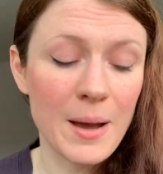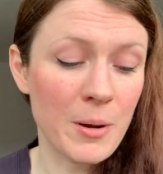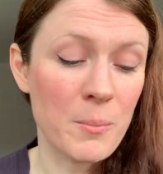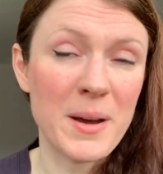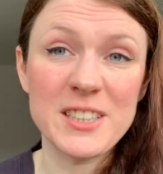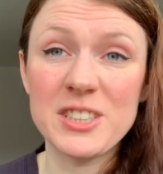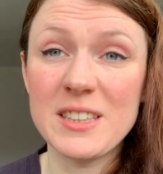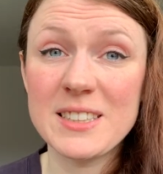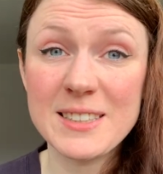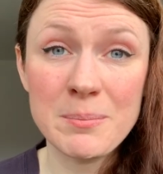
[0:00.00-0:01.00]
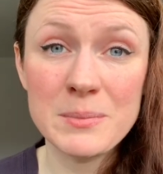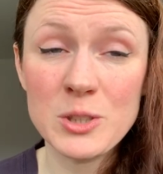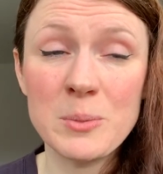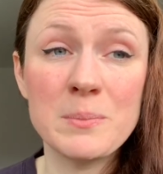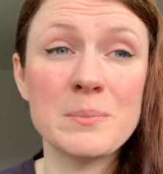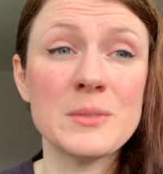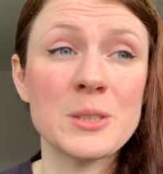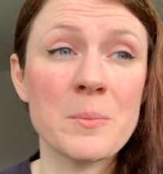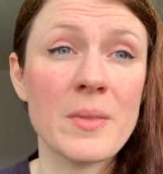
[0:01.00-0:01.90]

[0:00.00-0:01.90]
about managing the symptoms,